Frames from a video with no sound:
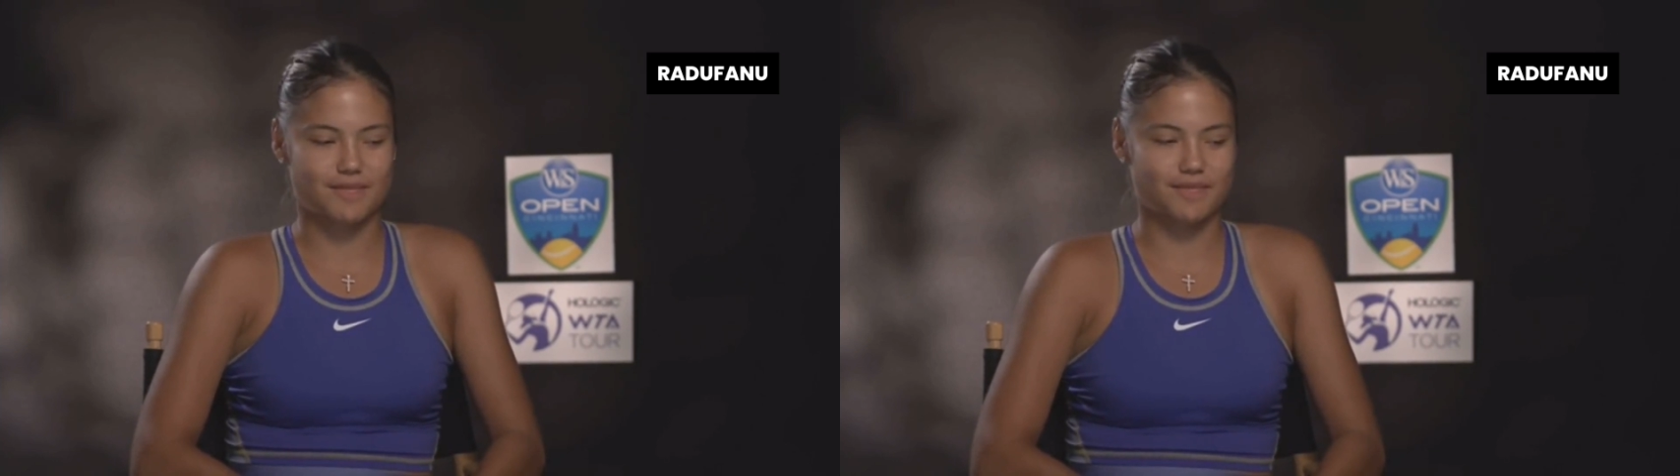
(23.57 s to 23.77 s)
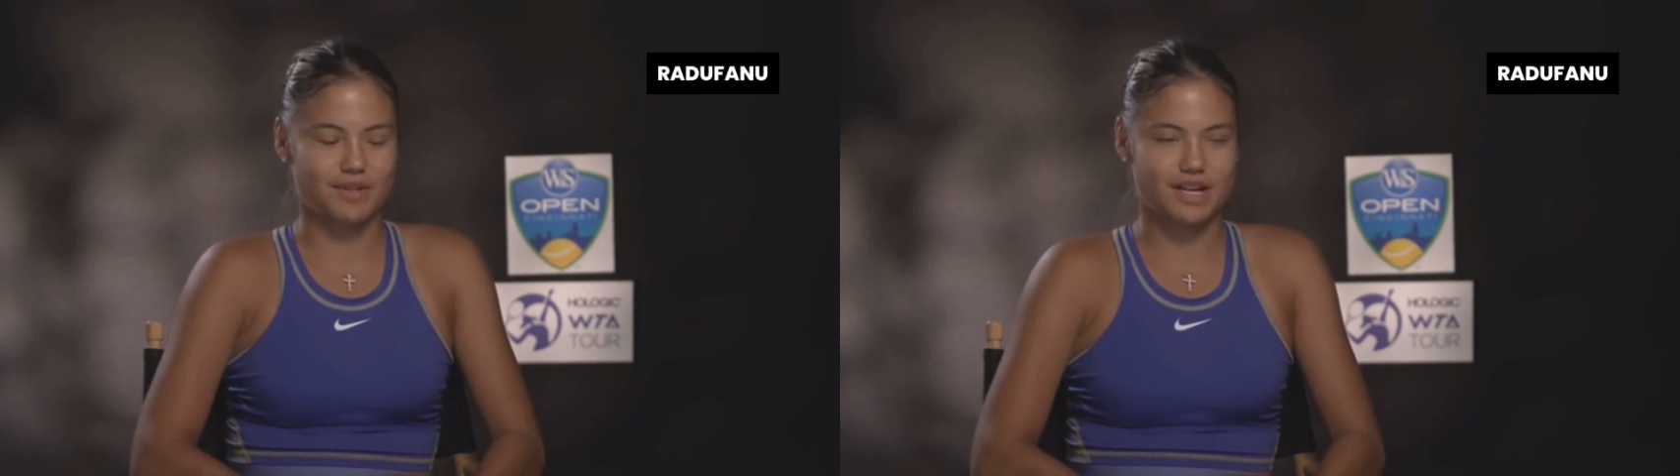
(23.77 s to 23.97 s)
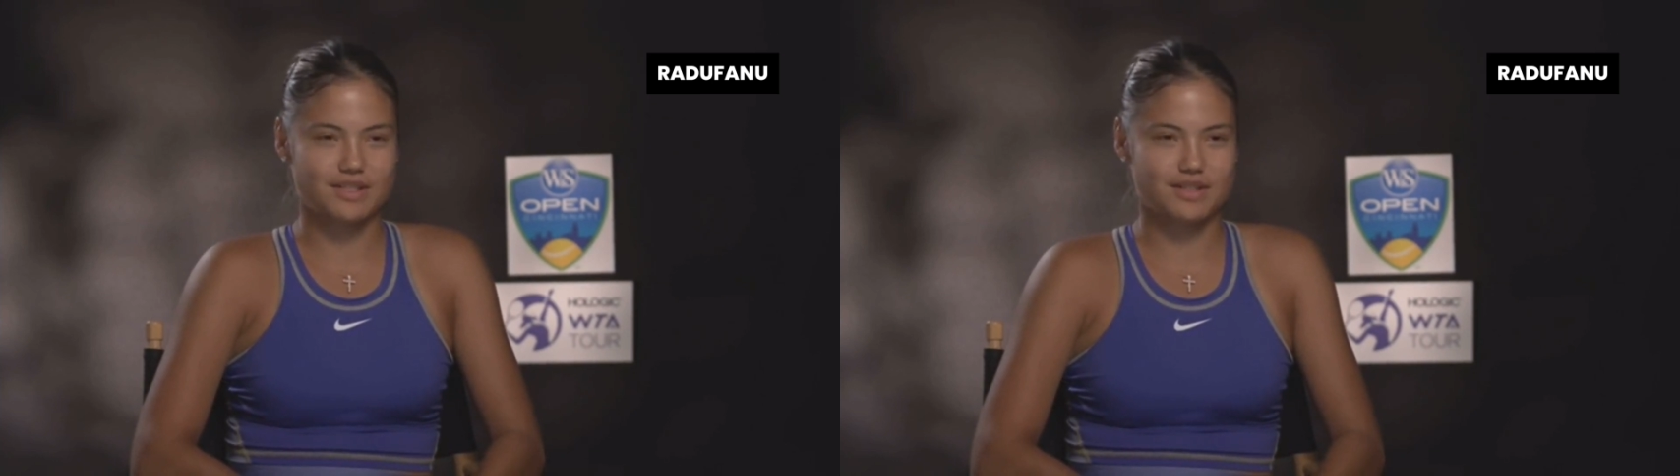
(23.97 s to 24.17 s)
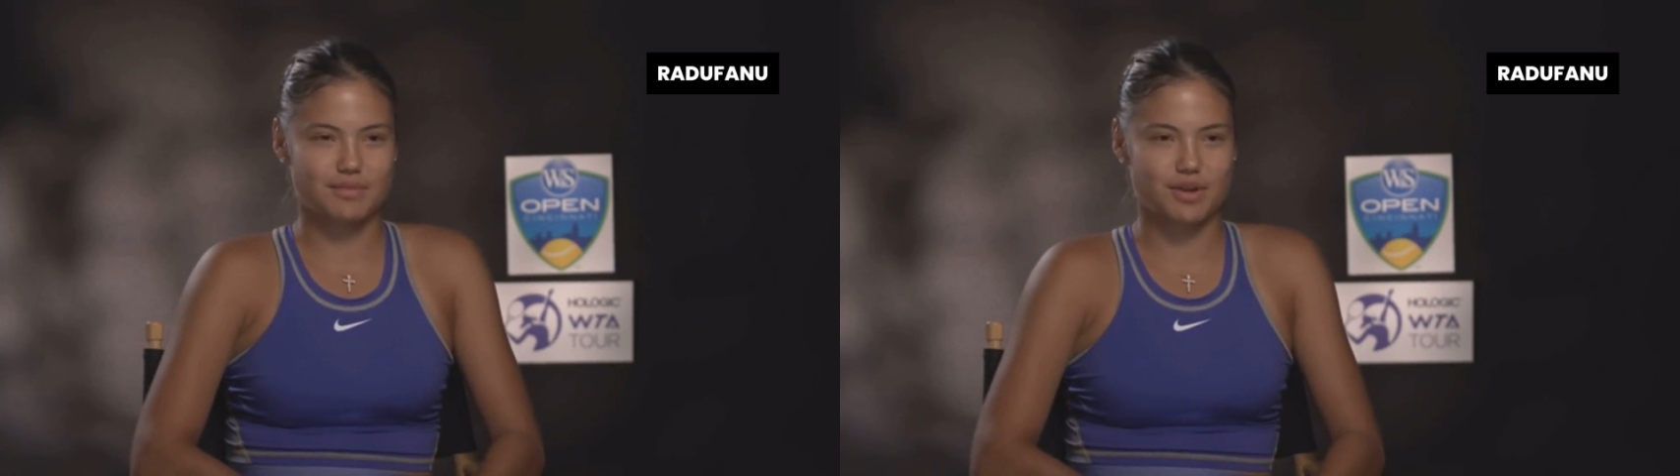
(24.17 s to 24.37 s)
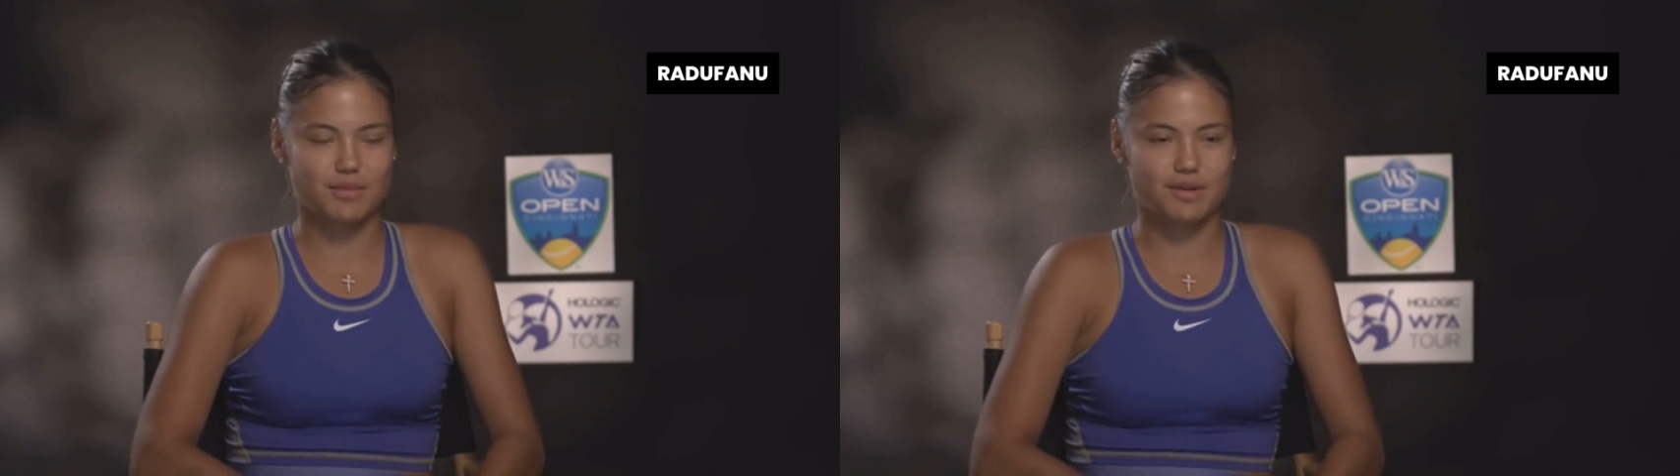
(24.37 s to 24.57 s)
relish the
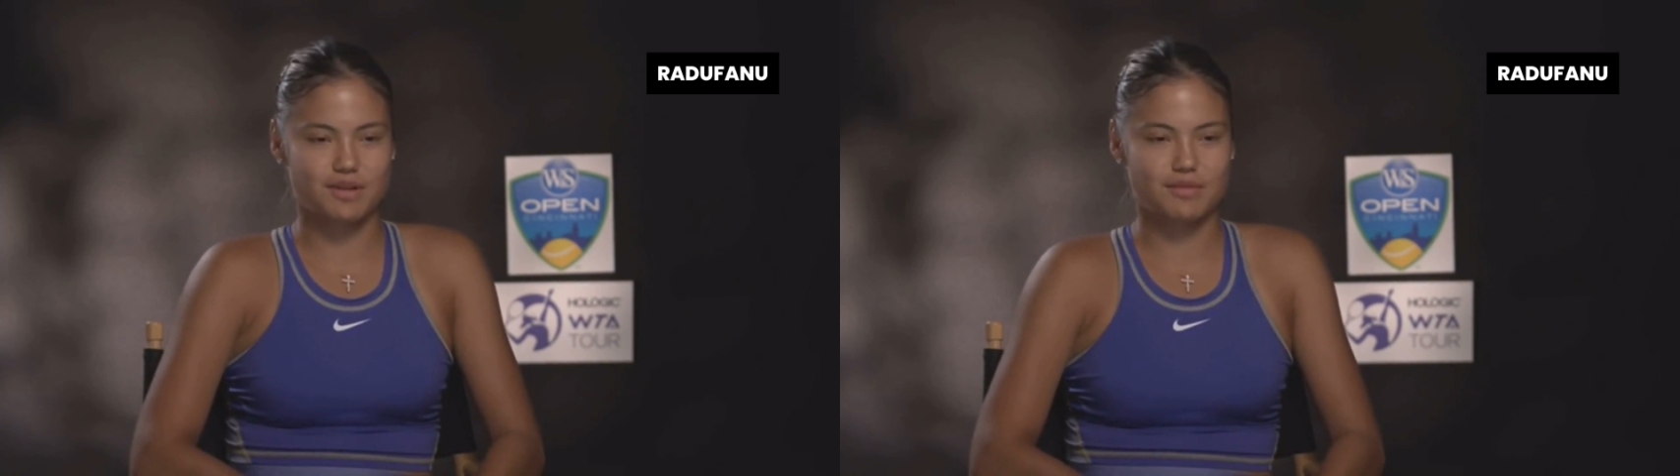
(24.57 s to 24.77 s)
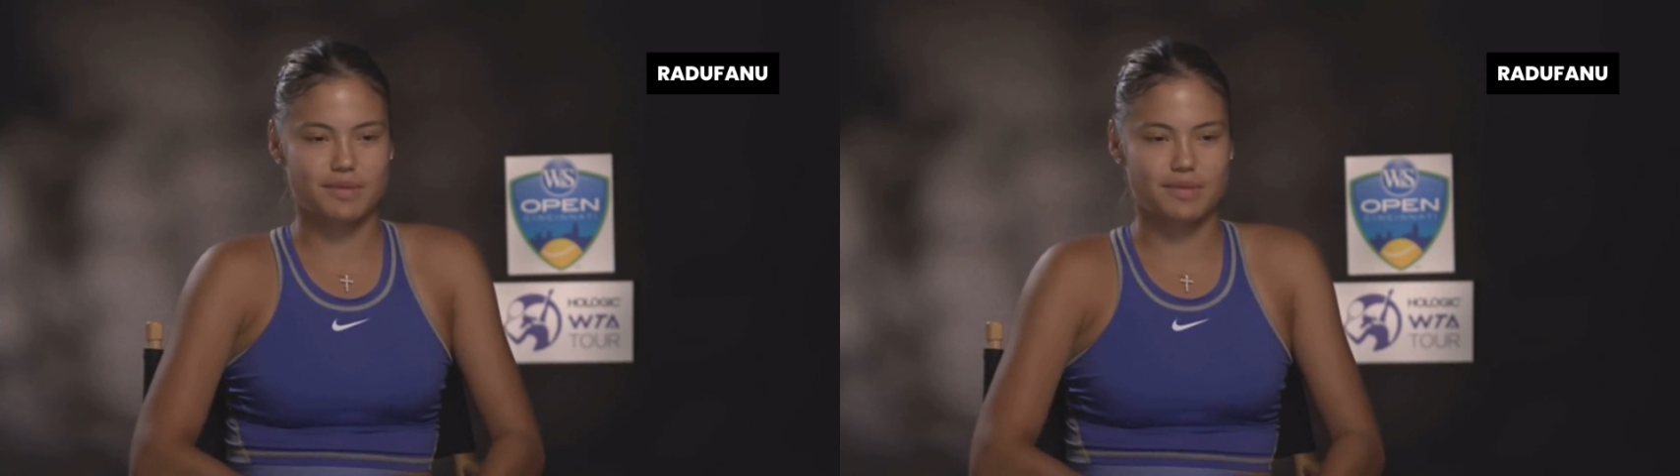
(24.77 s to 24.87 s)
moment.